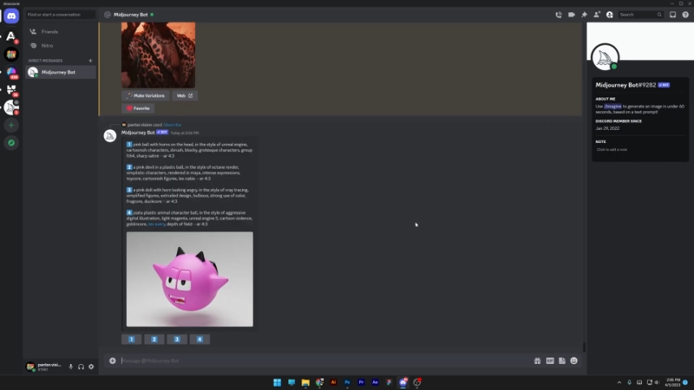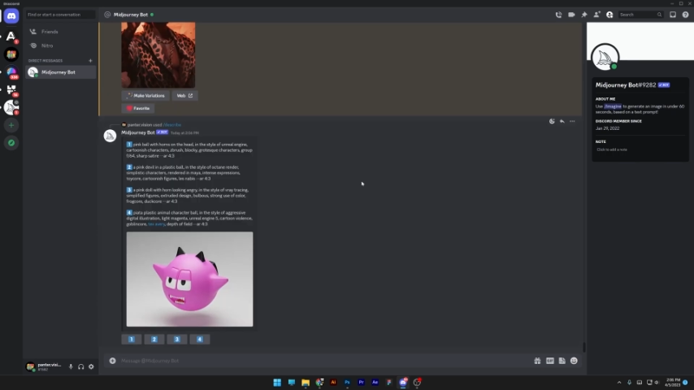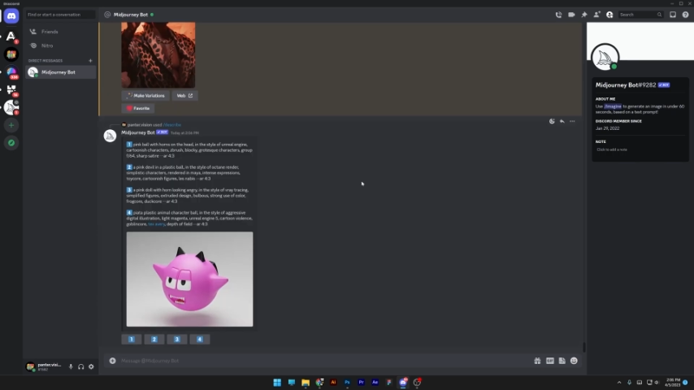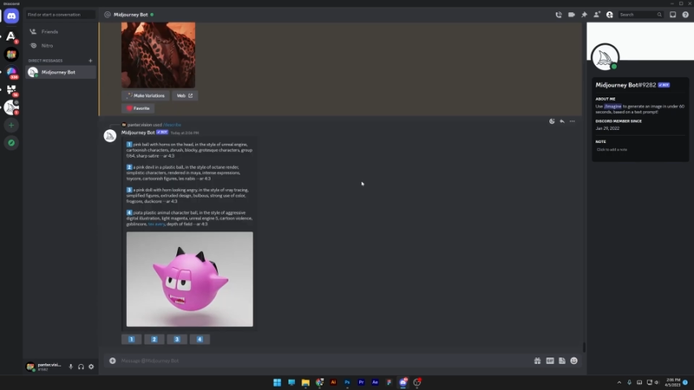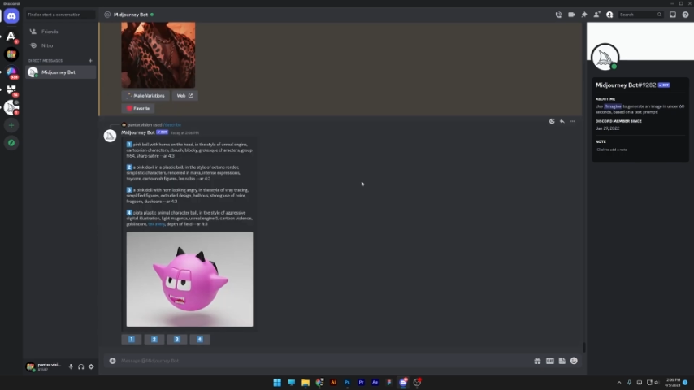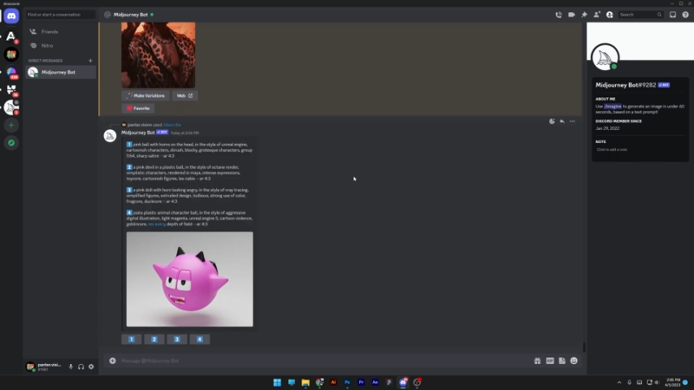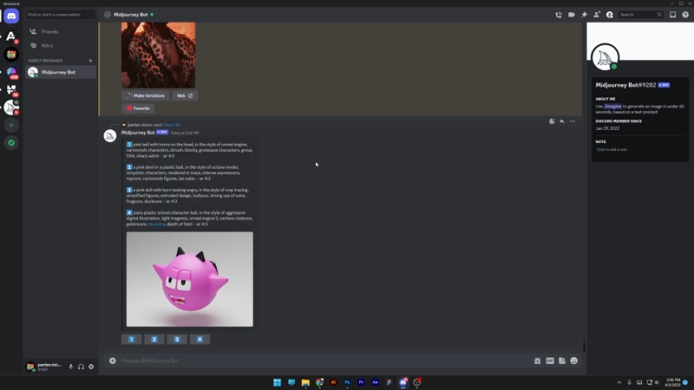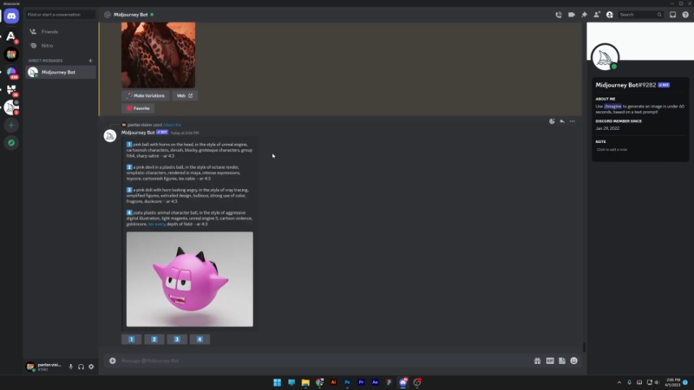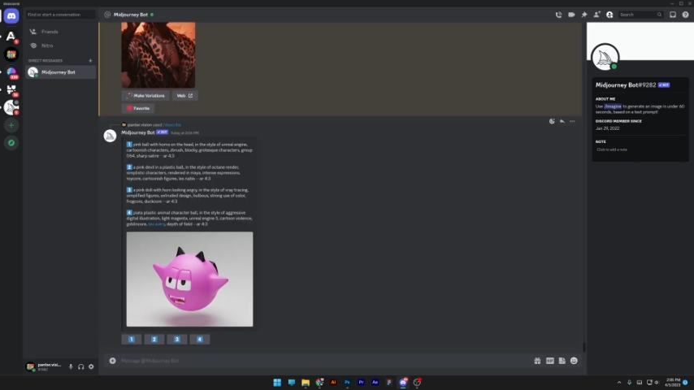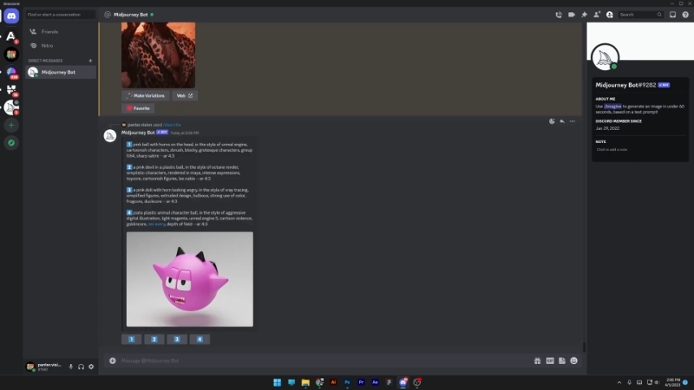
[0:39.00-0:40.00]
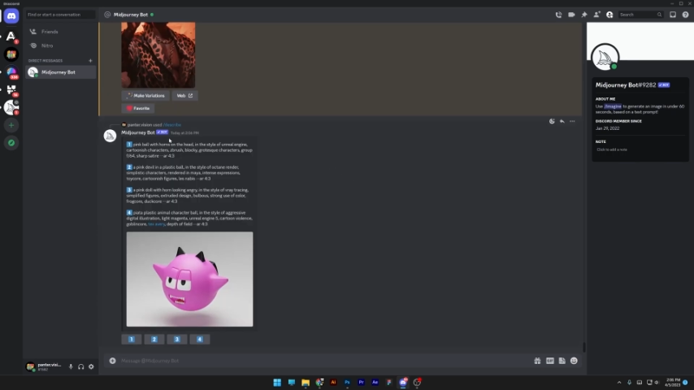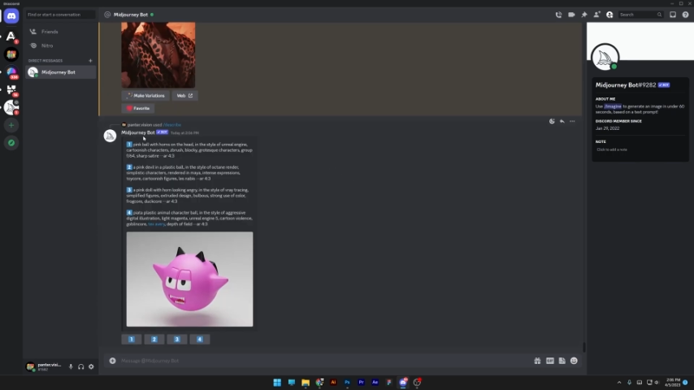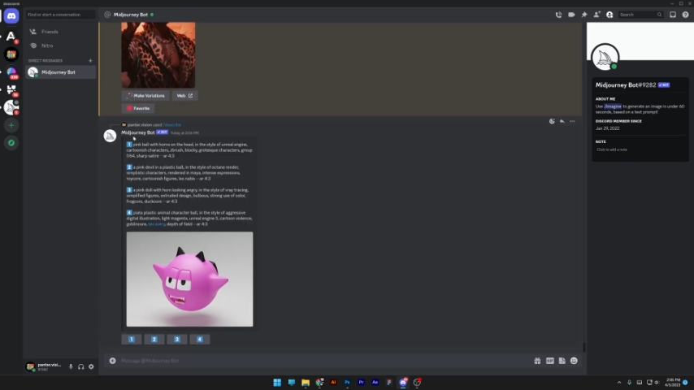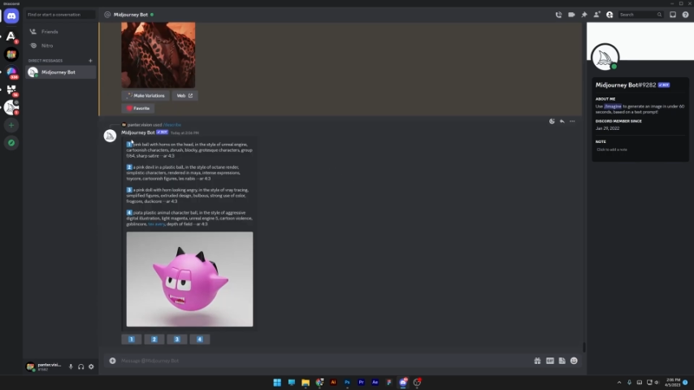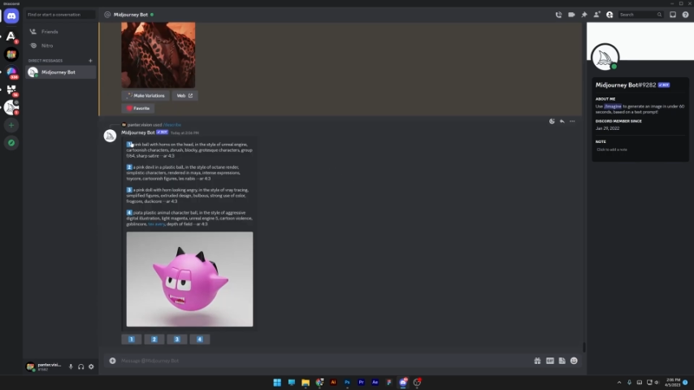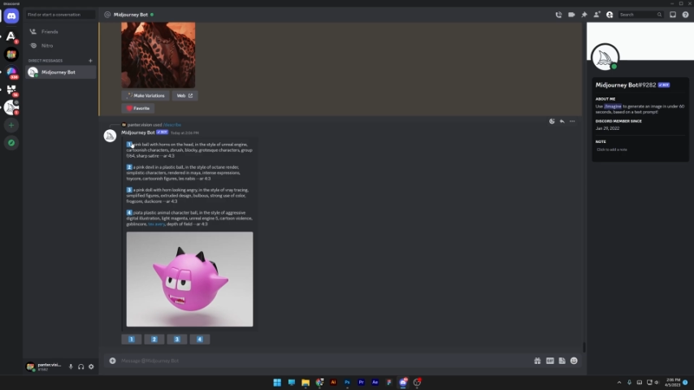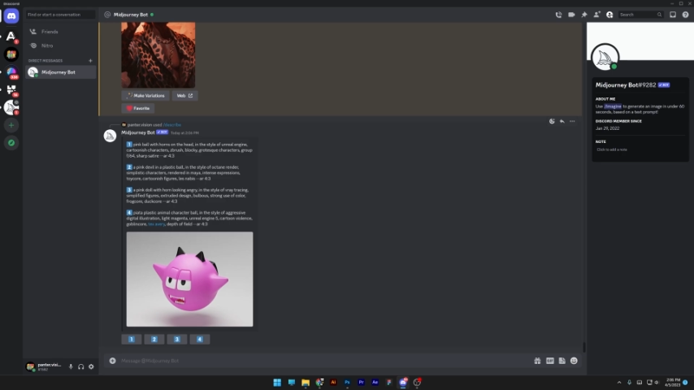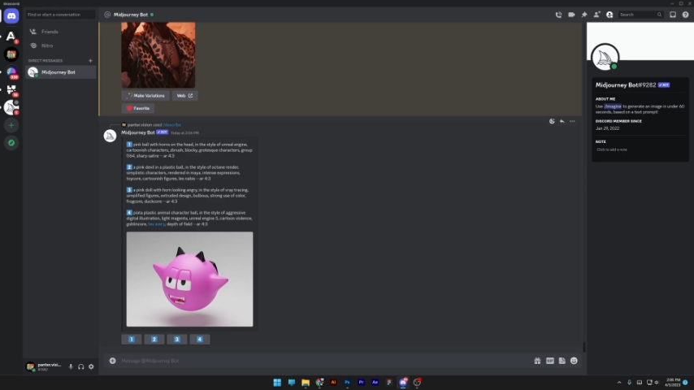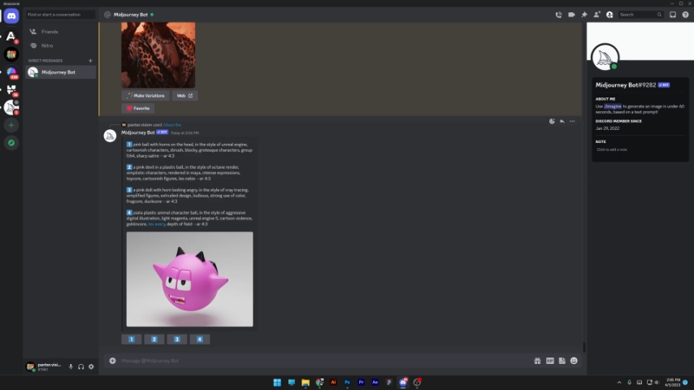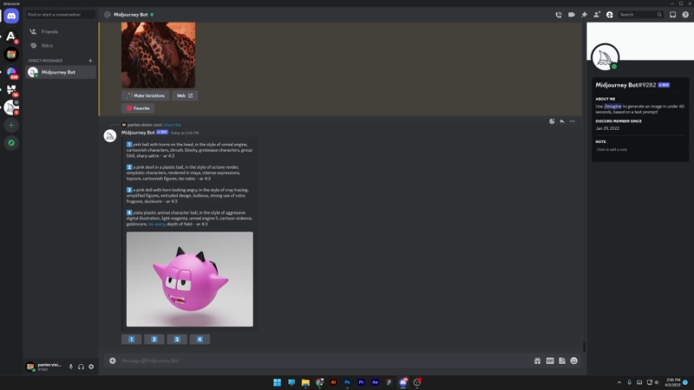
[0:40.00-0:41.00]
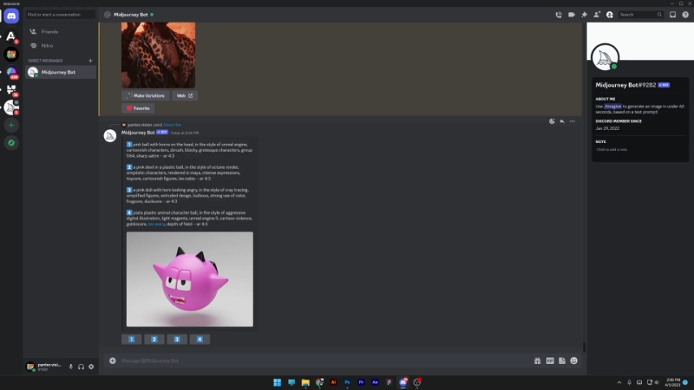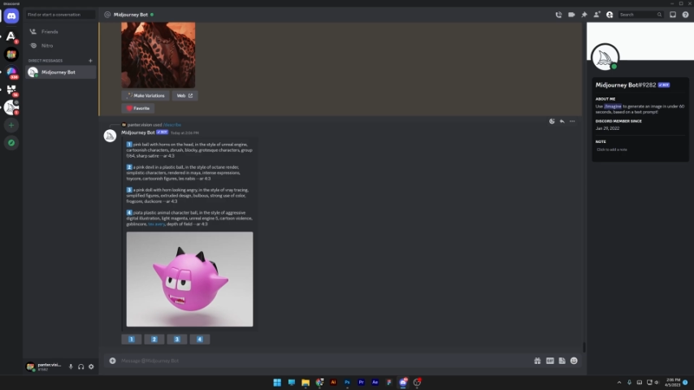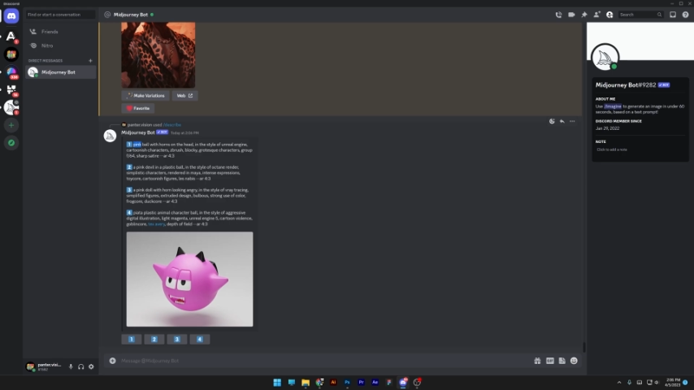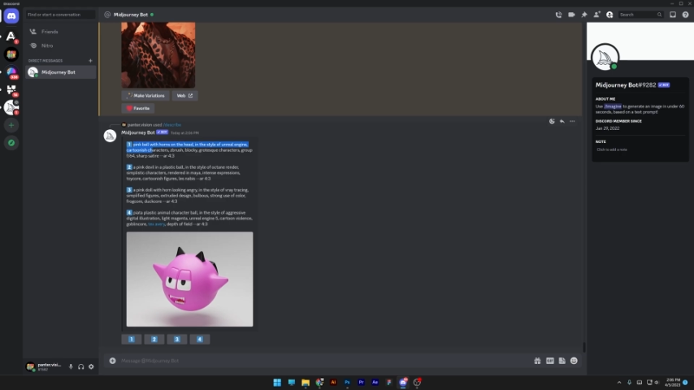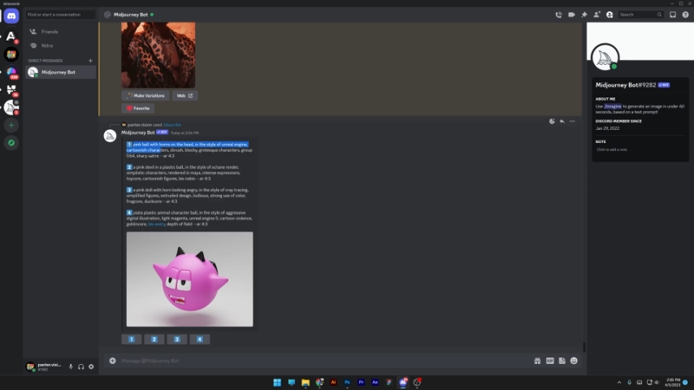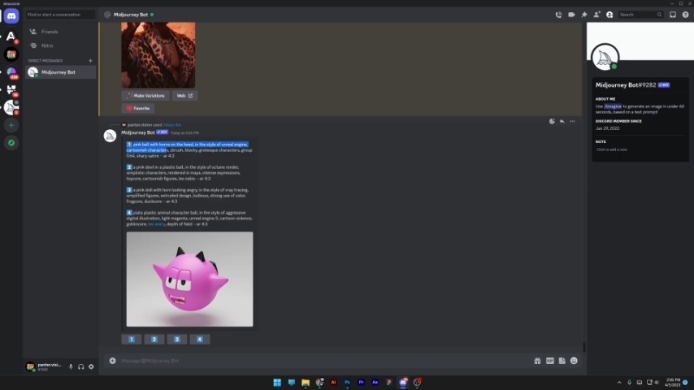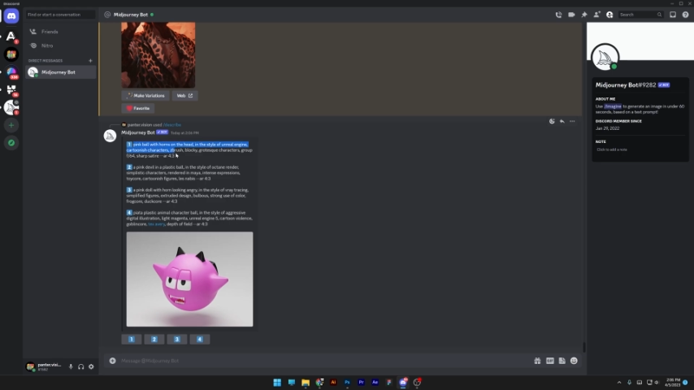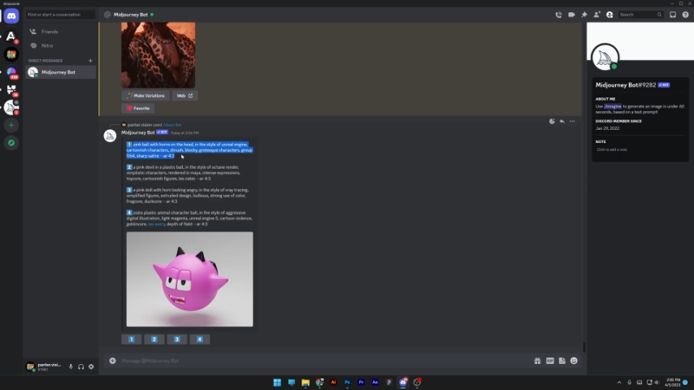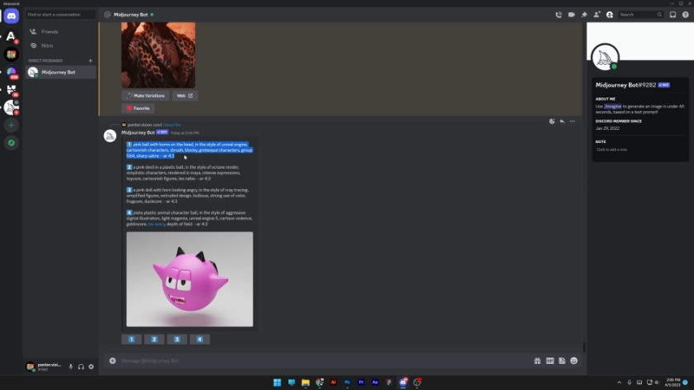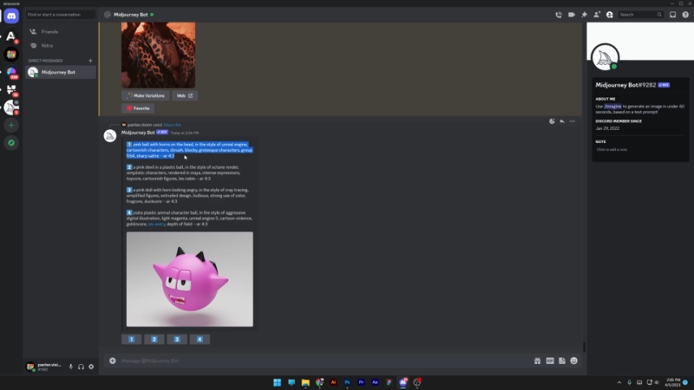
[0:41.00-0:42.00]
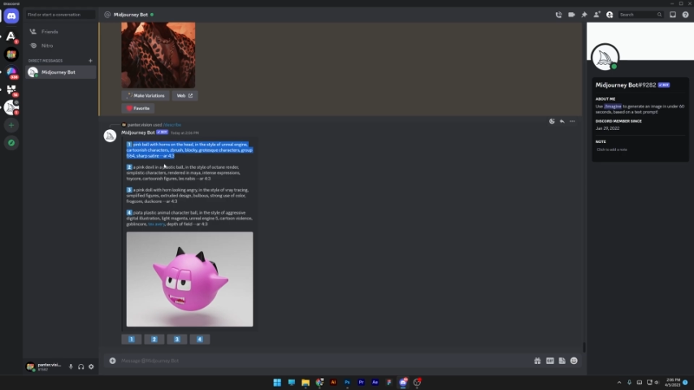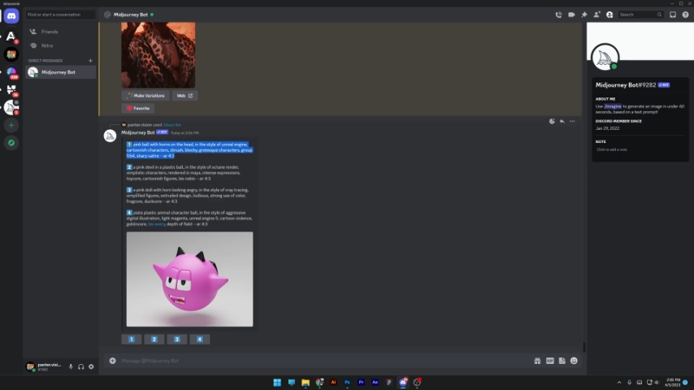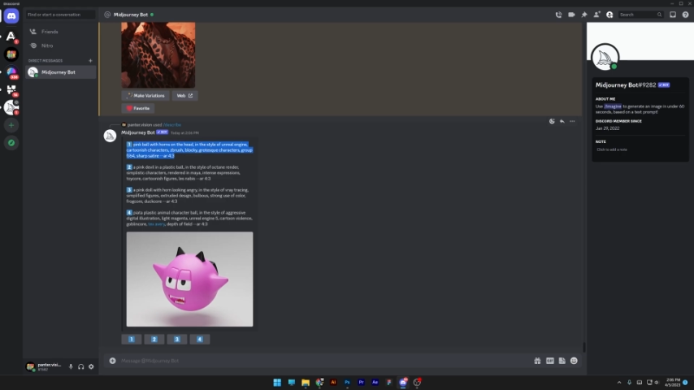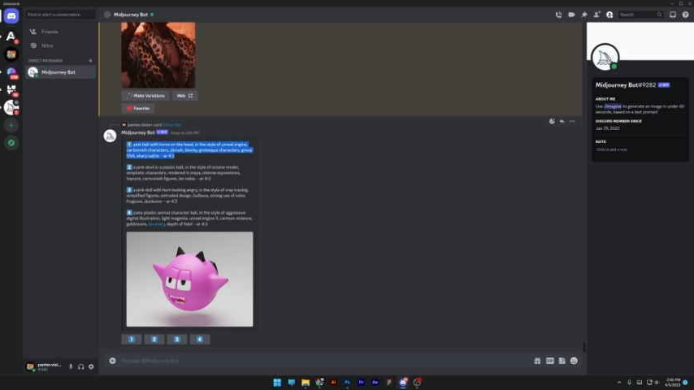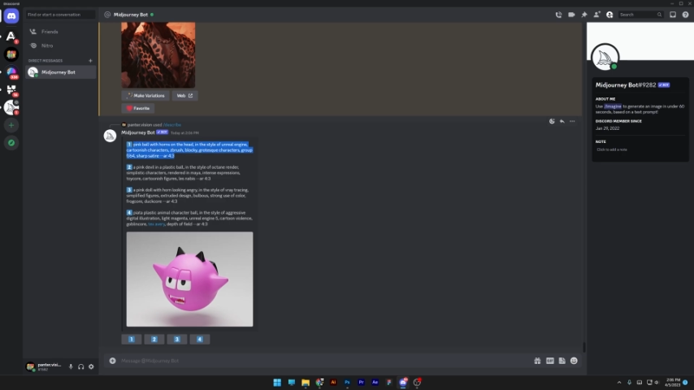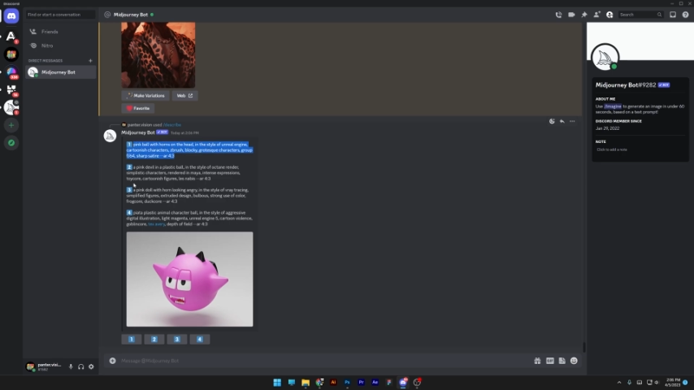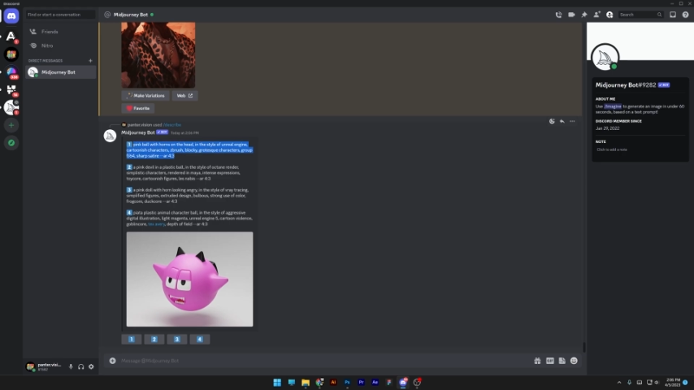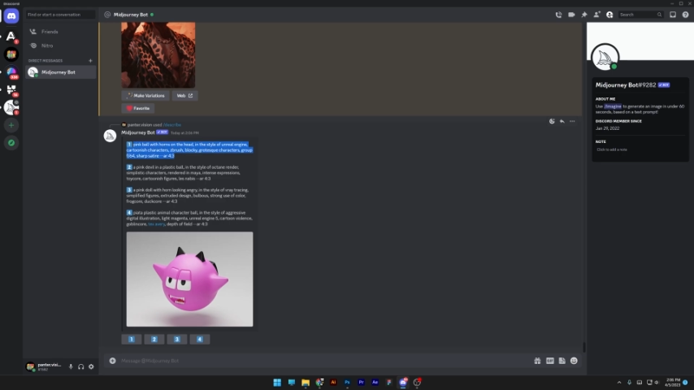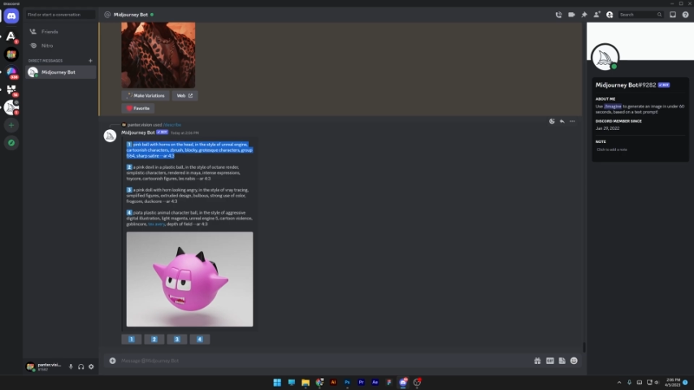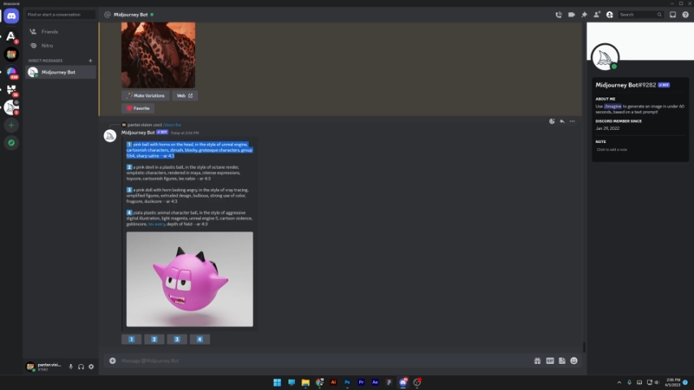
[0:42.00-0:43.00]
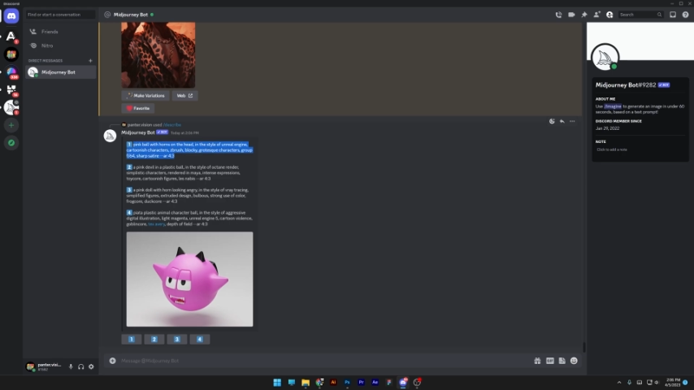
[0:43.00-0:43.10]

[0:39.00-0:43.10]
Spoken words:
[unreadable: no face in view]